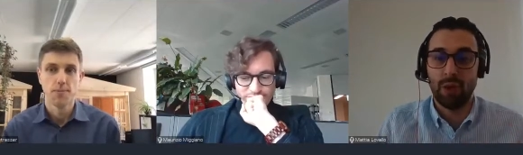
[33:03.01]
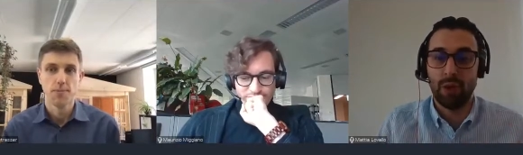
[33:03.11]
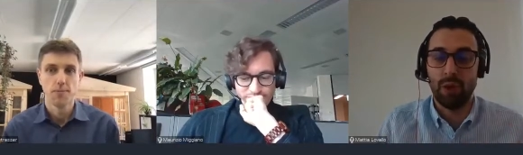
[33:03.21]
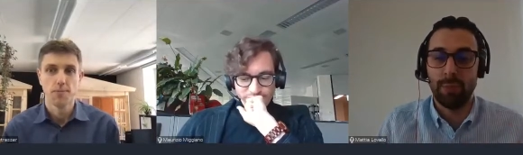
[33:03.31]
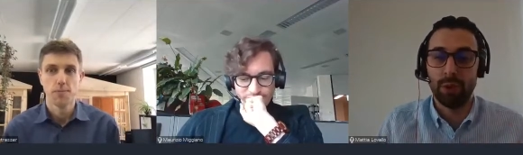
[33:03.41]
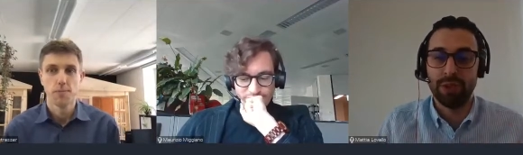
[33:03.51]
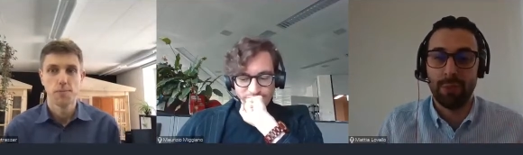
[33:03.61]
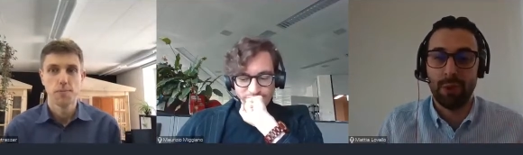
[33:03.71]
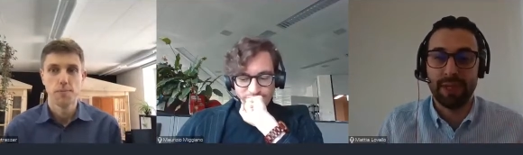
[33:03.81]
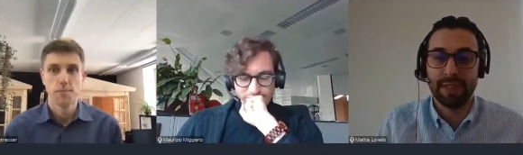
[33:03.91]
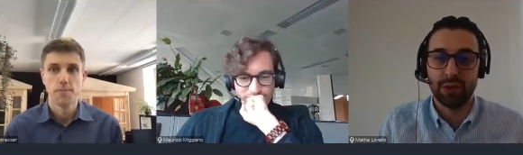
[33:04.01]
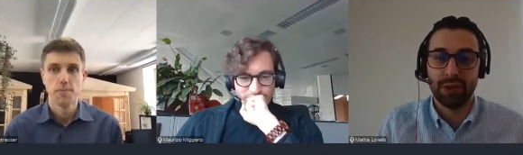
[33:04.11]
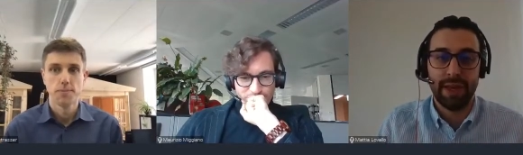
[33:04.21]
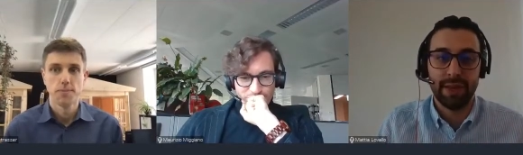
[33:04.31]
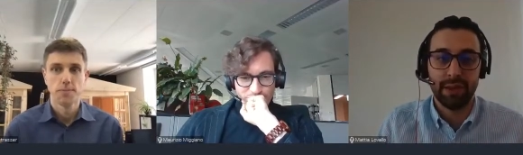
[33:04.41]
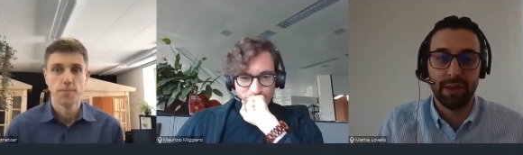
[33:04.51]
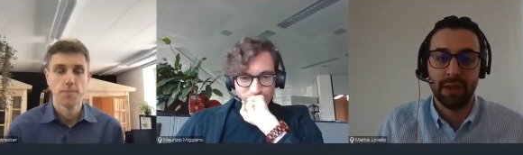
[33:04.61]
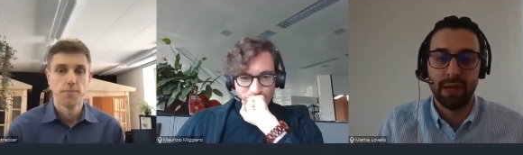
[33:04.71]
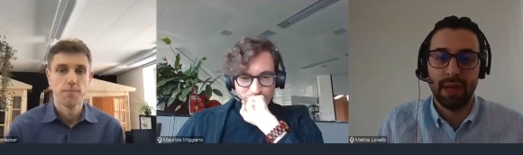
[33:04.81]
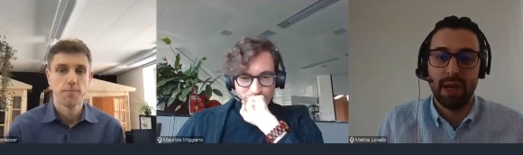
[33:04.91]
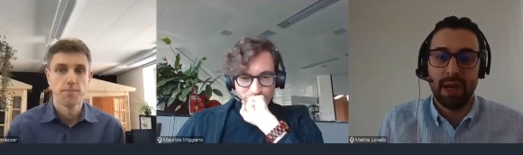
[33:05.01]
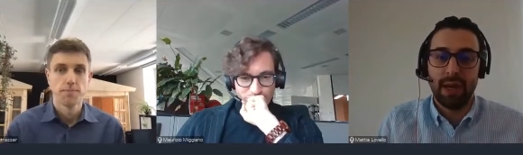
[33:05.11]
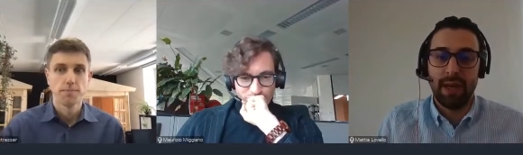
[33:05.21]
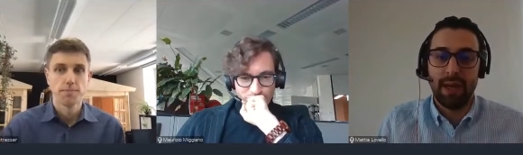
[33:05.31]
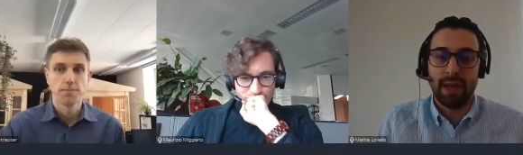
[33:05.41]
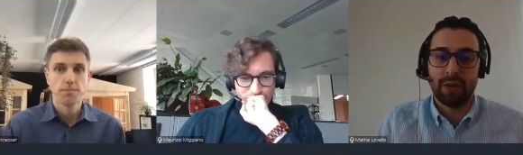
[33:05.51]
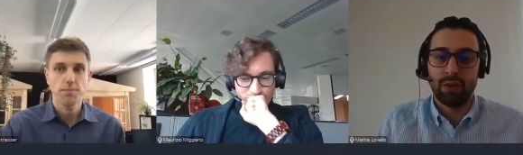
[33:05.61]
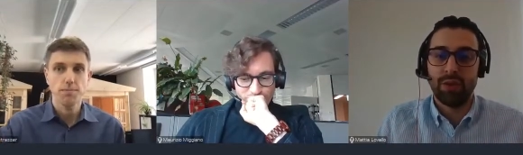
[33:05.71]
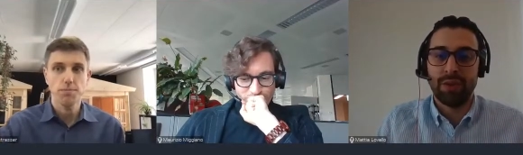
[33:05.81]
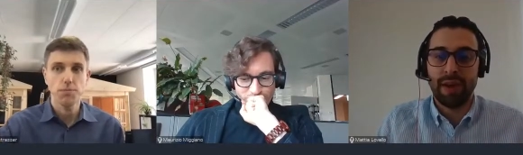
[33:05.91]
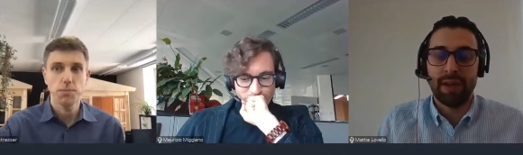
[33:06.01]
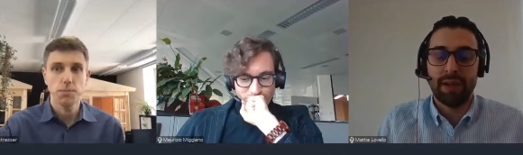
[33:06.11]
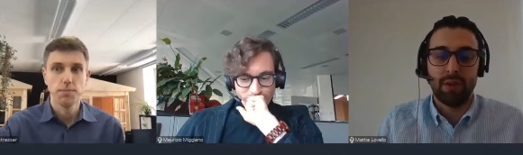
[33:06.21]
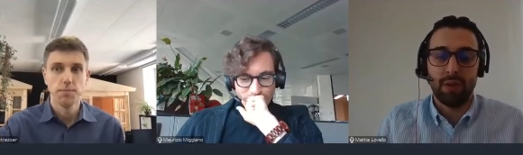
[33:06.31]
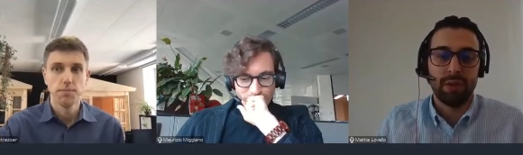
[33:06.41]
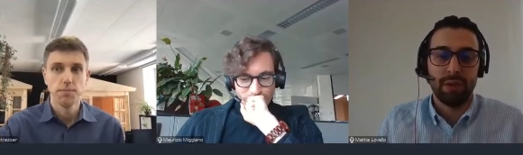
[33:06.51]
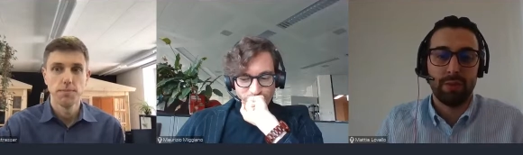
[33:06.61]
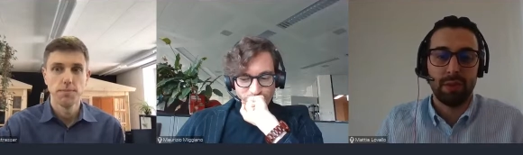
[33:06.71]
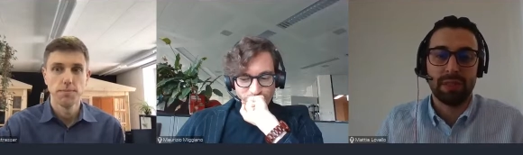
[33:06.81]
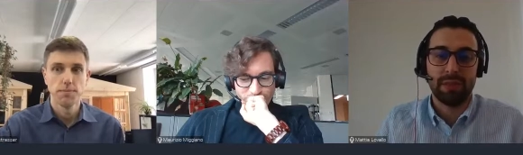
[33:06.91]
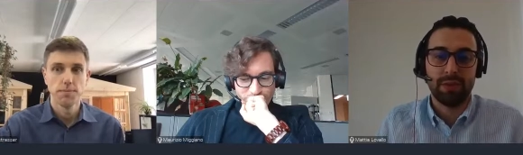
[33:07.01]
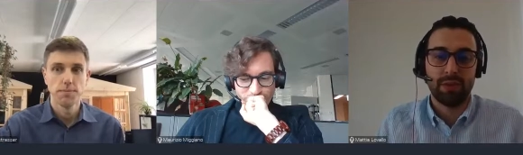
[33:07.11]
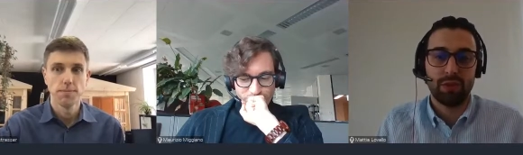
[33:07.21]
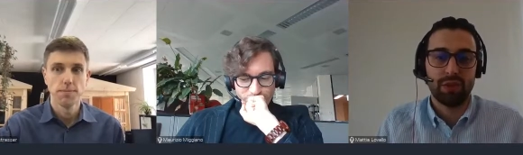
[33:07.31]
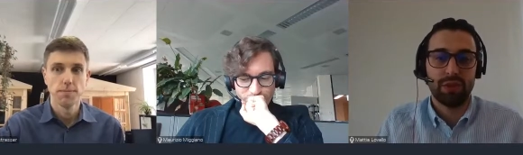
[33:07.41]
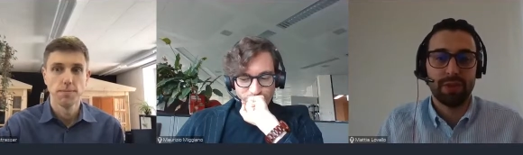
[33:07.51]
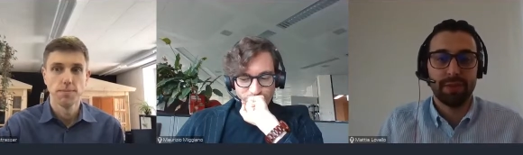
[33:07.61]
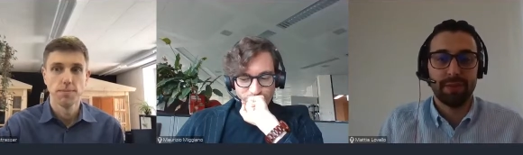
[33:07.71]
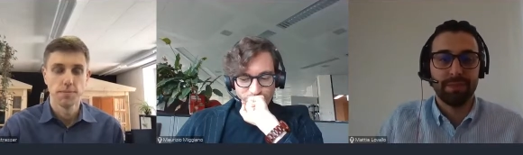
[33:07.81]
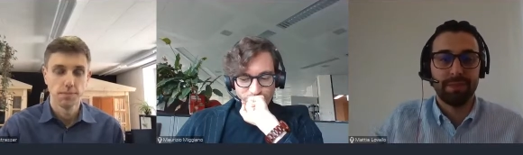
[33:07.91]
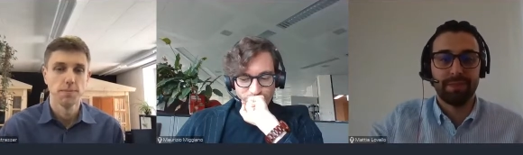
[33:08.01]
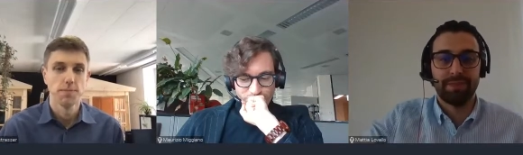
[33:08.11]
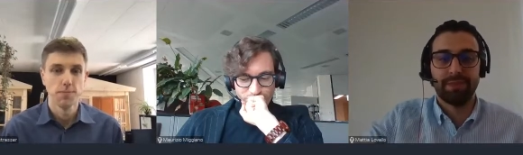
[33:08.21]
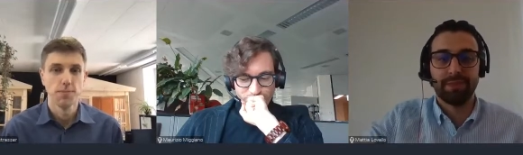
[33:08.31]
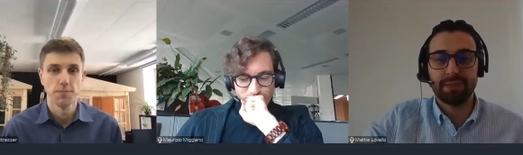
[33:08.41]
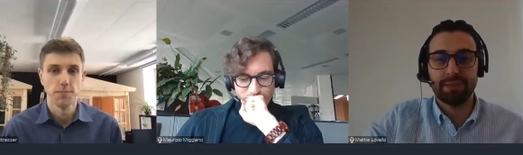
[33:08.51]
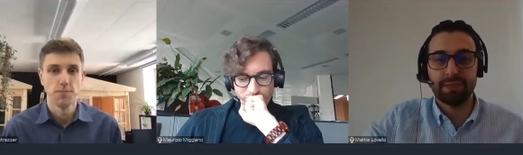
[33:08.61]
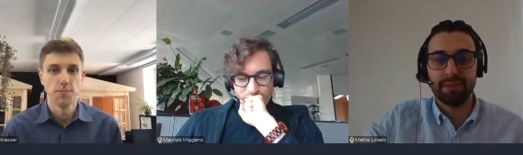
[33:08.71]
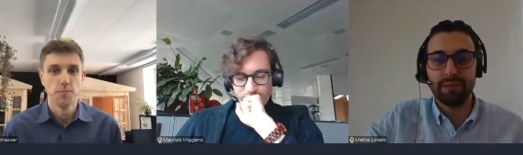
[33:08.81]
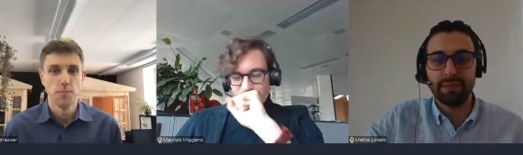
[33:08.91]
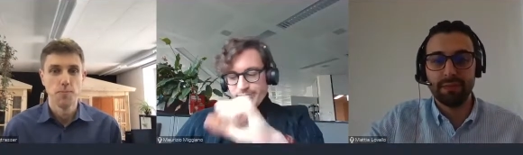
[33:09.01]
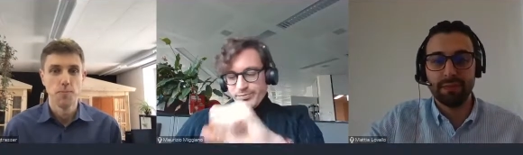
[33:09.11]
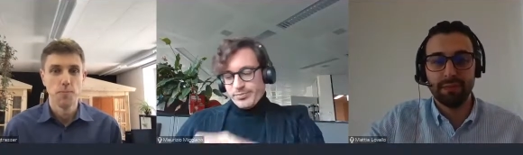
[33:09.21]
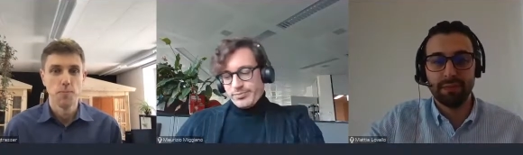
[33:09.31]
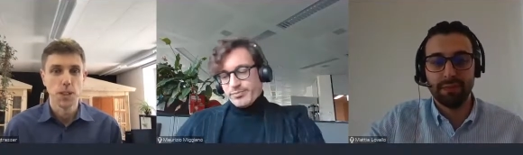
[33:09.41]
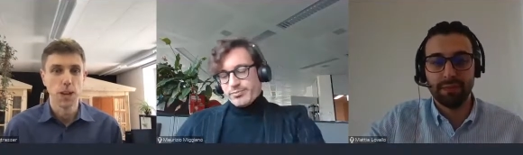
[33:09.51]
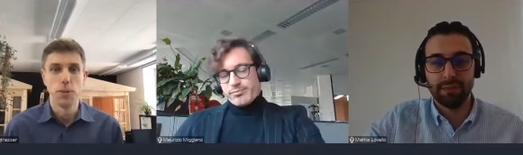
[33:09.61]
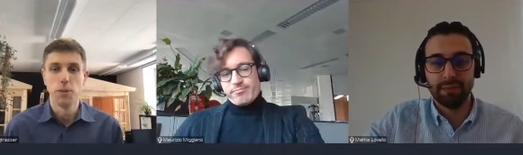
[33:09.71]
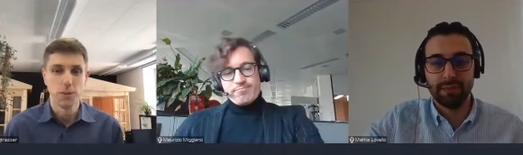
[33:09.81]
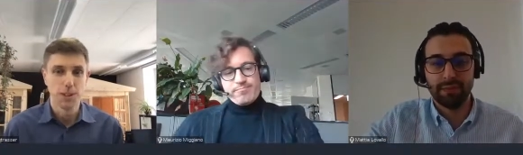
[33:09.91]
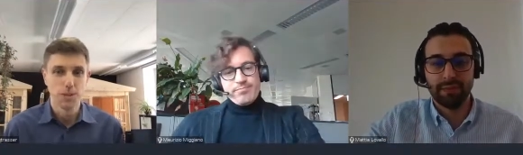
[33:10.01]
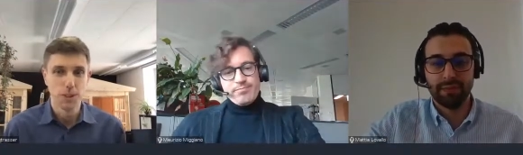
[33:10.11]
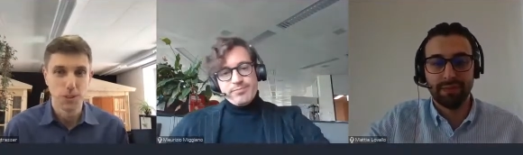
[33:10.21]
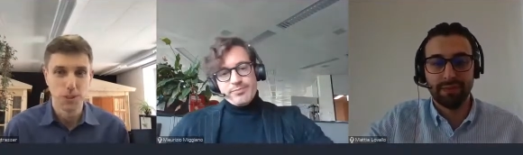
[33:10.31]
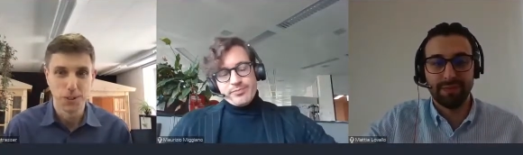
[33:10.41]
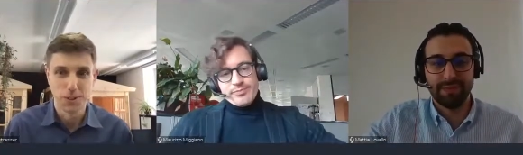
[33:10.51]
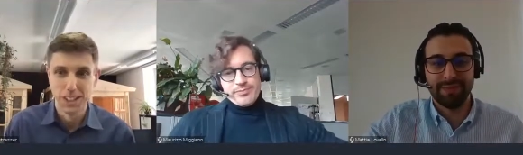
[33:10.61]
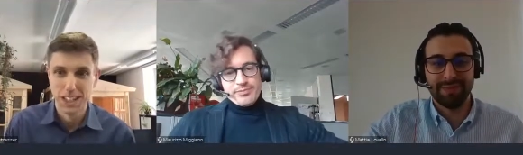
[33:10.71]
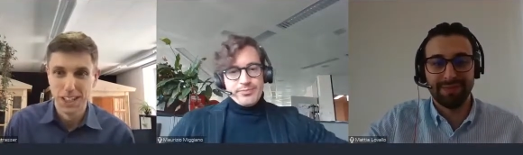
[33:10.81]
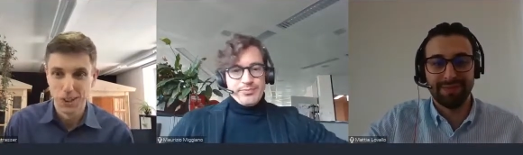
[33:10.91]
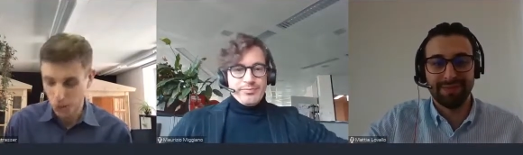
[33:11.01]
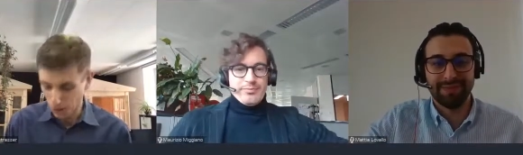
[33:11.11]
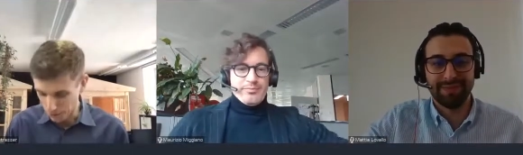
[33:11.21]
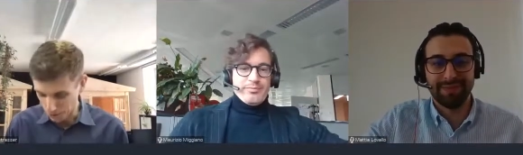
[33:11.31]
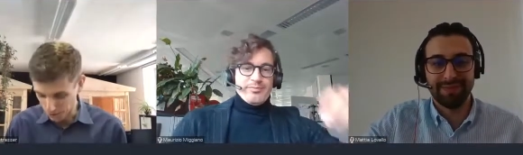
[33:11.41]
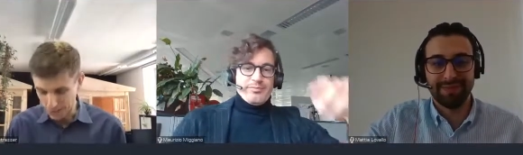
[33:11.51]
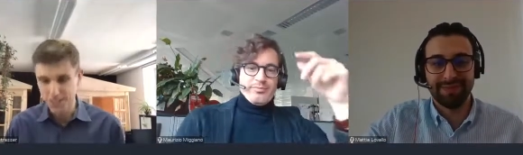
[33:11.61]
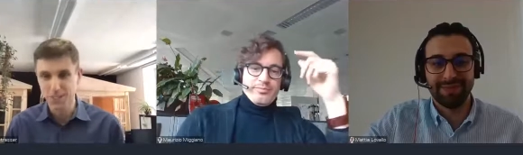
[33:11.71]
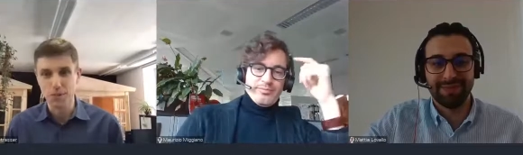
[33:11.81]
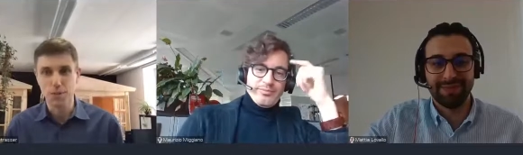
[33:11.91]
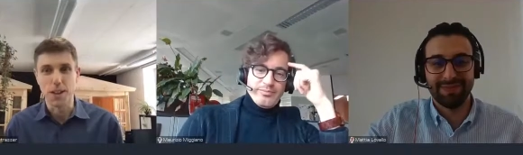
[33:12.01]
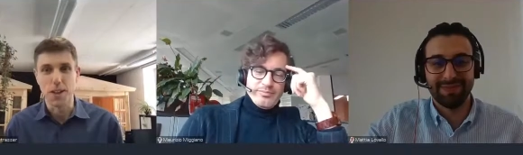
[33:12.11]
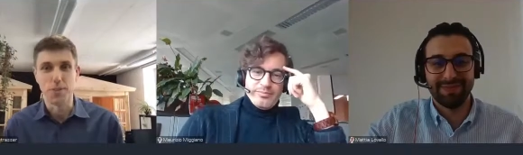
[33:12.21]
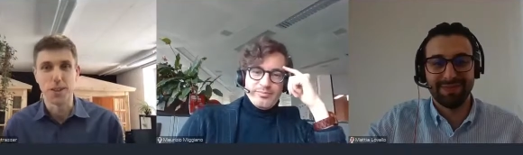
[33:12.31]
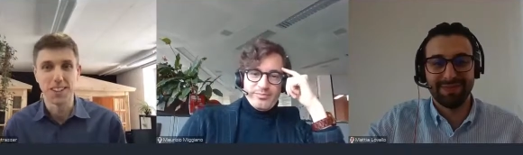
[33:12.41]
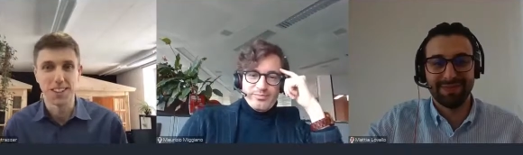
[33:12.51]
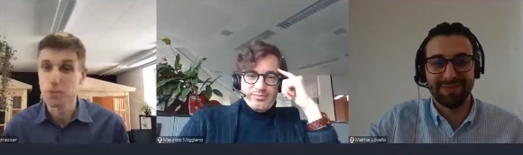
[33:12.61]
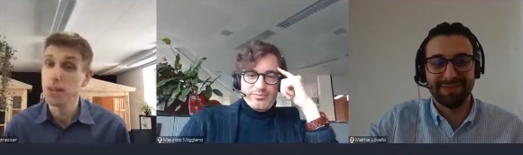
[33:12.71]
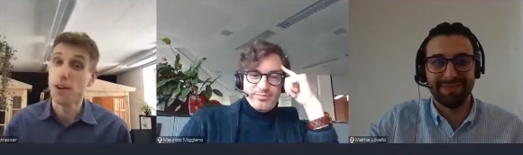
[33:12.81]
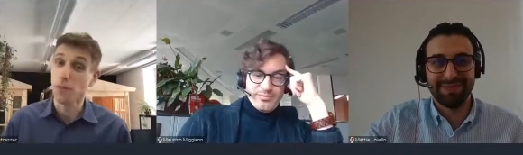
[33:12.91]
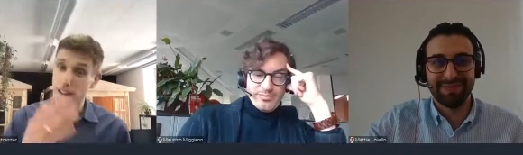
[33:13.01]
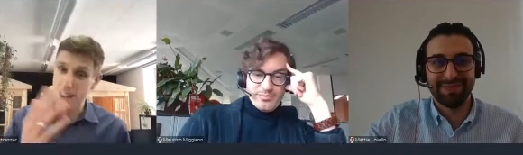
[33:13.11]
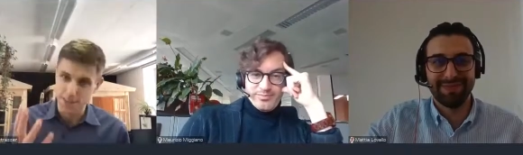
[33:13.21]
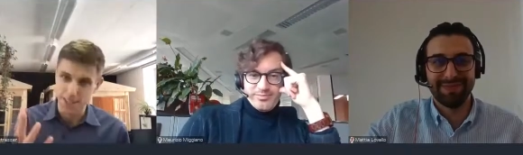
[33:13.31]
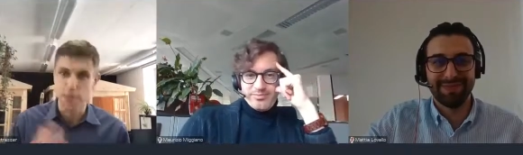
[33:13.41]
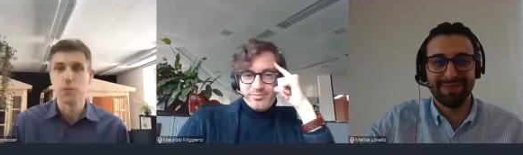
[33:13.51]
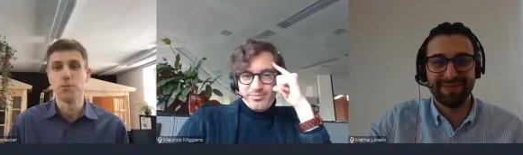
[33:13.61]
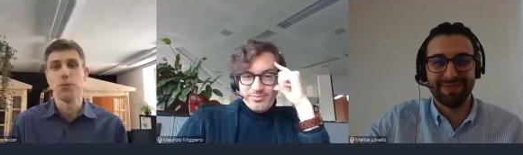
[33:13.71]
Speaker 1: all put the brains together uh, to find all possible solutions
Speaker 2: mm. i mean obviously we also took a lot of things with that right in the meanwhile we have adapter for